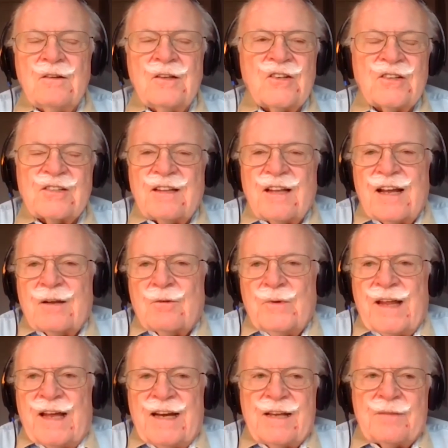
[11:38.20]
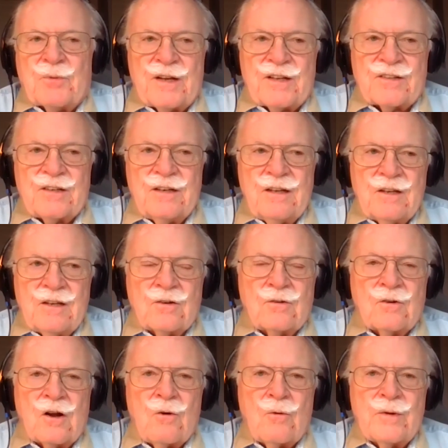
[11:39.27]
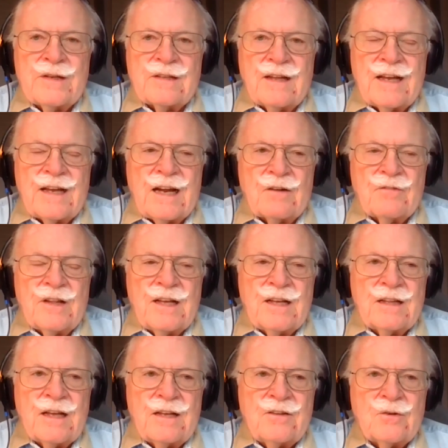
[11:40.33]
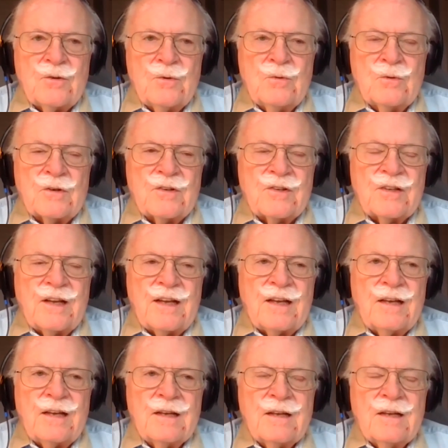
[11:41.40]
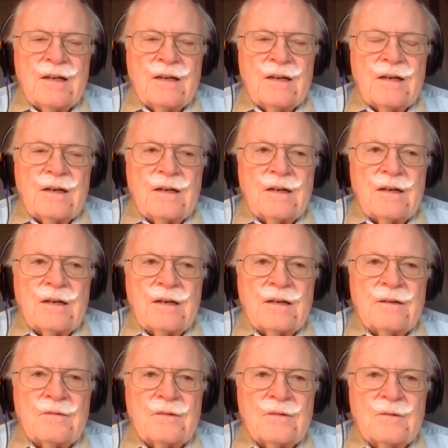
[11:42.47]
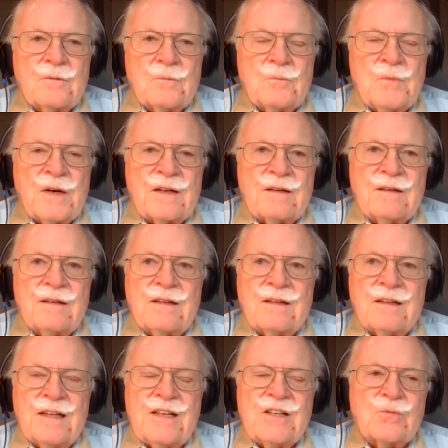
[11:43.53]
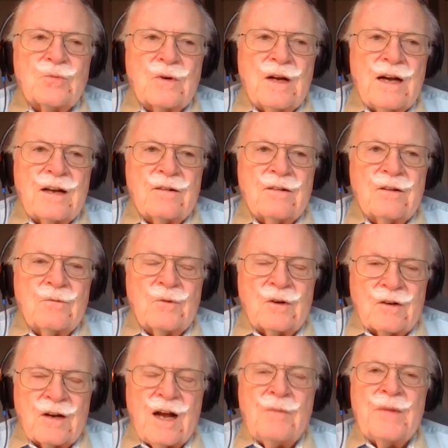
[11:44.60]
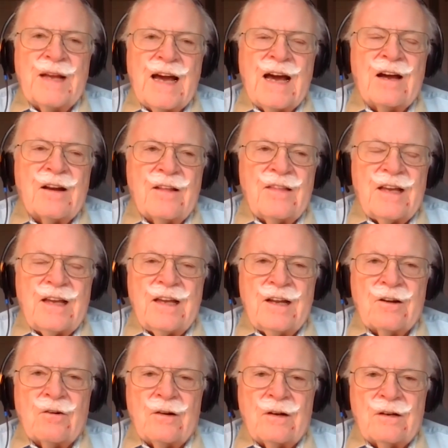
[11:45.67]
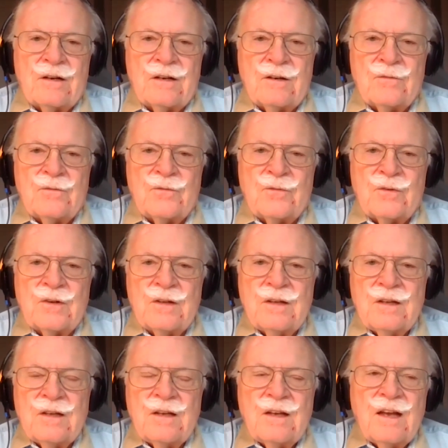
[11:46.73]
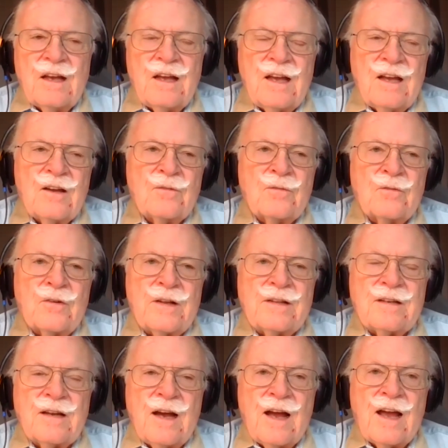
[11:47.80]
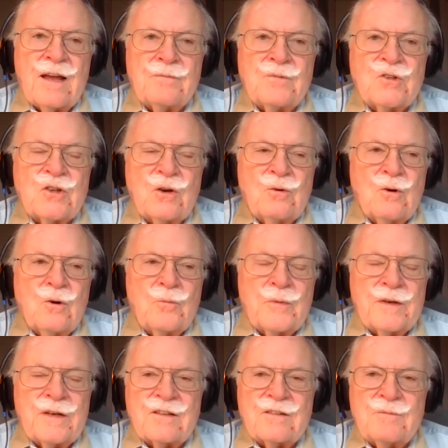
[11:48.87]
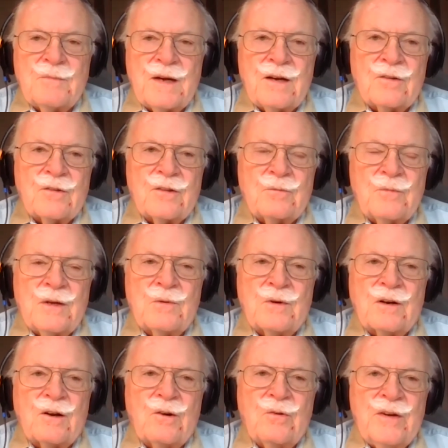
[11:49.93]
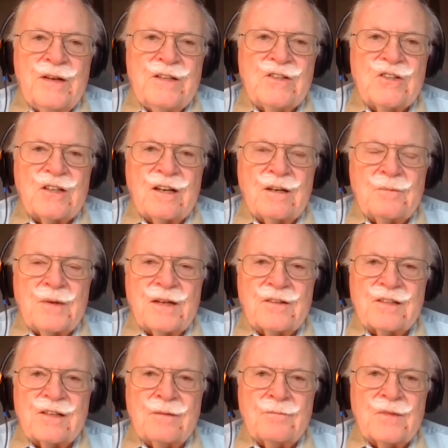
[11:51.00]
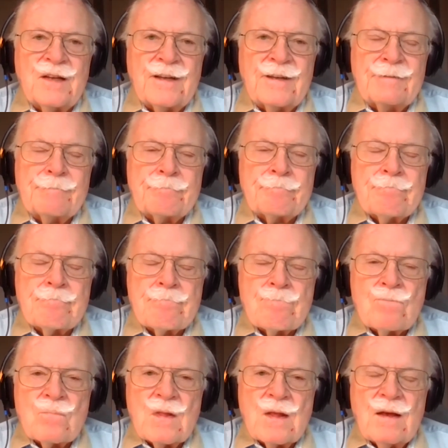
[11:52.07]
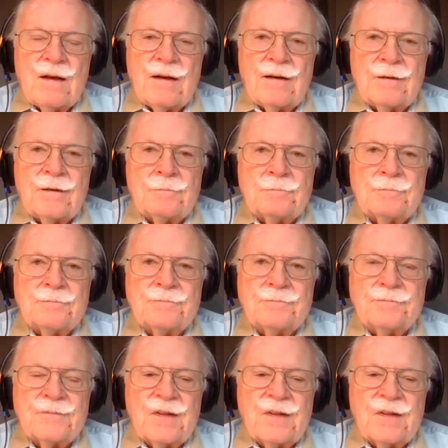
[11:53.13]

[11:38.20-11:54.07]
just like with any president, you don't always like everything they do or say, but at least we're coming out of the era of every time Joe opened his mouth, we were cringing about something. And